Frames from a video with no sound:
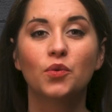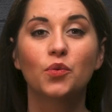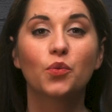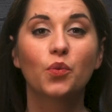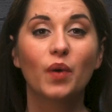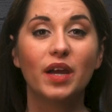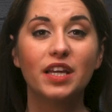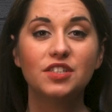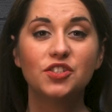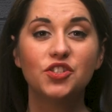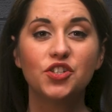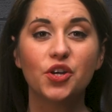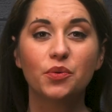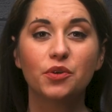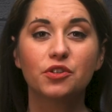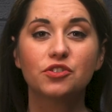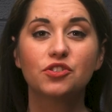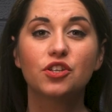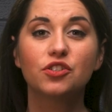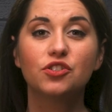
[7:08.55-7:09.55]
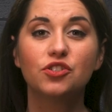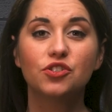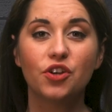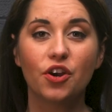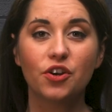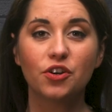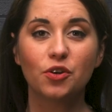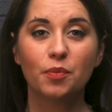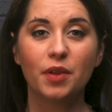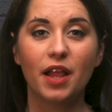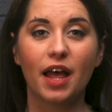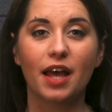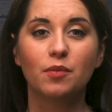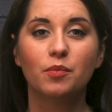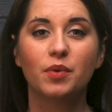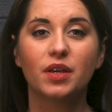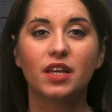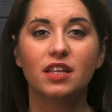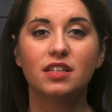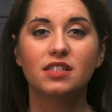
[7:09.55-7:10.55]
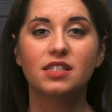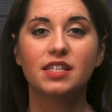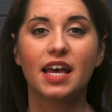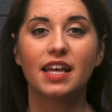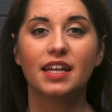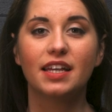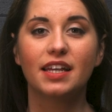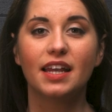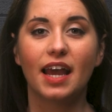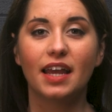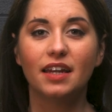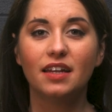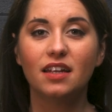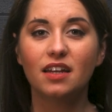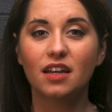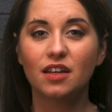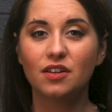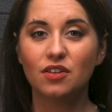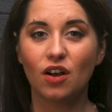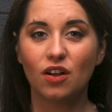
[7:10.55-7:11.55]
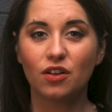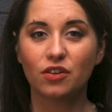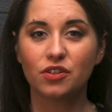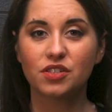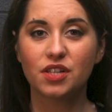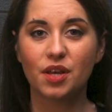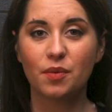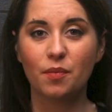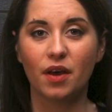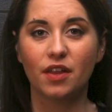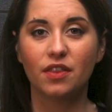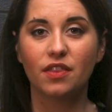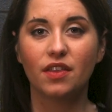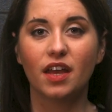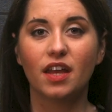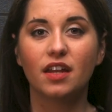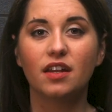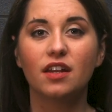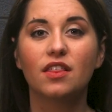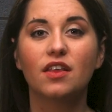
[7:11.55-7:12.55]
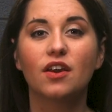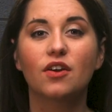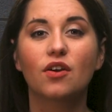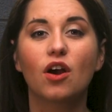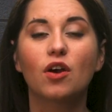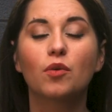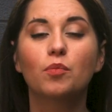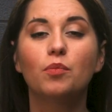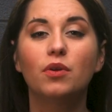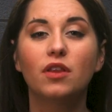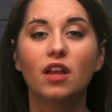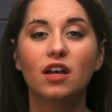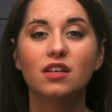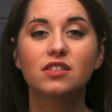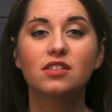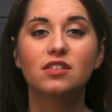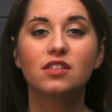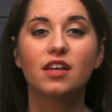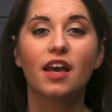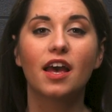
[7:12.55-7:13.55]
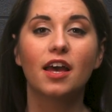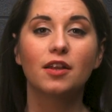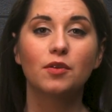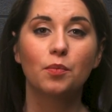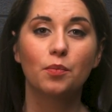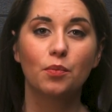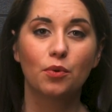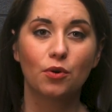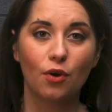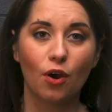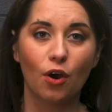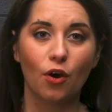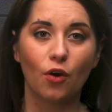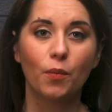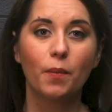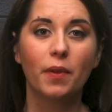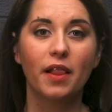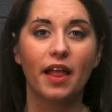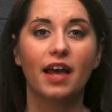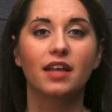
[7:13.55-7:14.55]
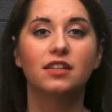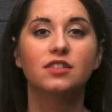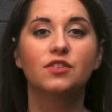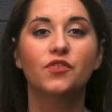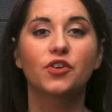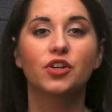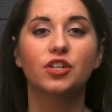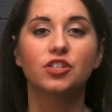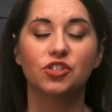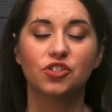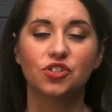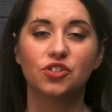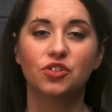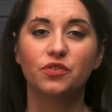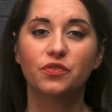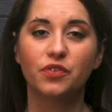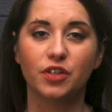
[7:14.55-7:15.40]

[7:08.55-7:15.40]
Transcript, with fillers: Raise Donors Starter plan begins at ninety-nine dollars a month, and there are Plus and Pro plans for additional